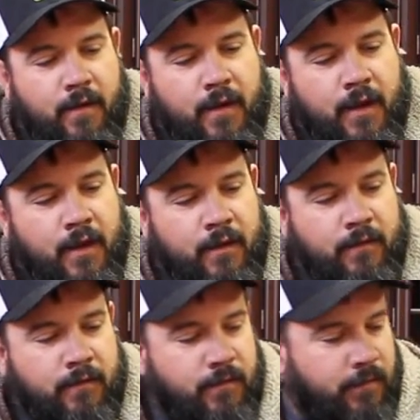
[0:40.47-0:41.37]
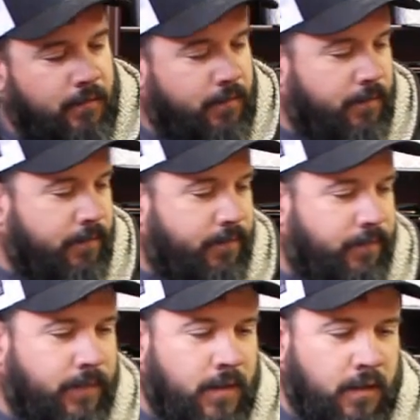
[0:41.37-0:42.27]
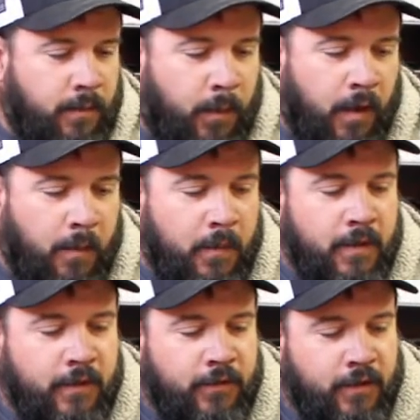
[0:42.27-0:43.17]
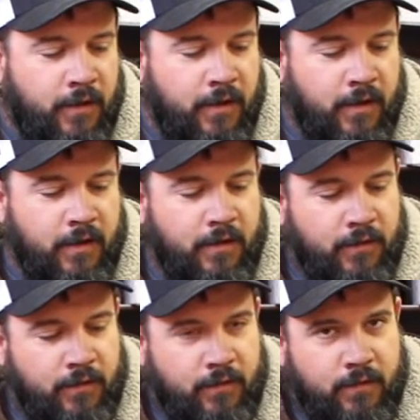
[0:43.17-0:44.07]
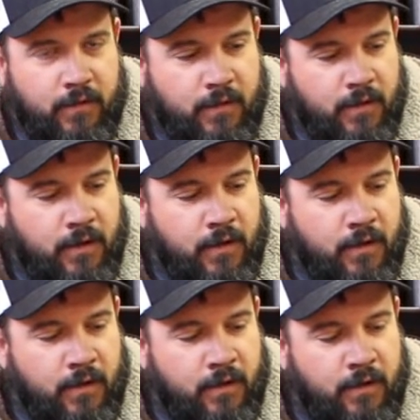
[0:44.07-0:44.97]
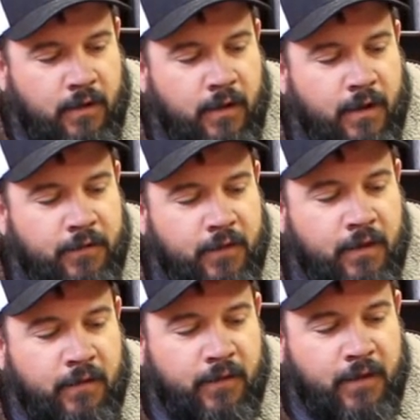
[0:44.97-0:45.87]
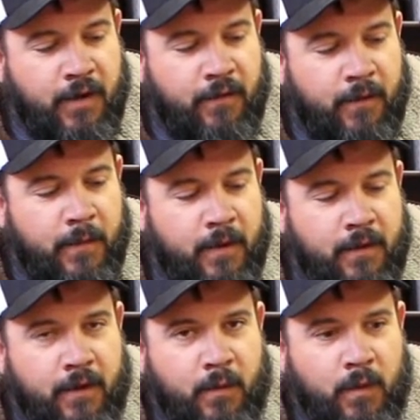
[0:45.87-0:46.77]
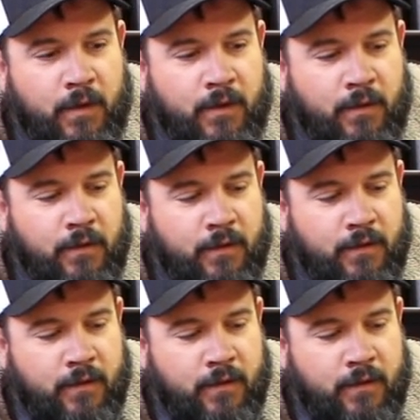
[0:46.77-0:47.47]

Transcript: And the problem with this truck is the ESC and receiver are built into one unit,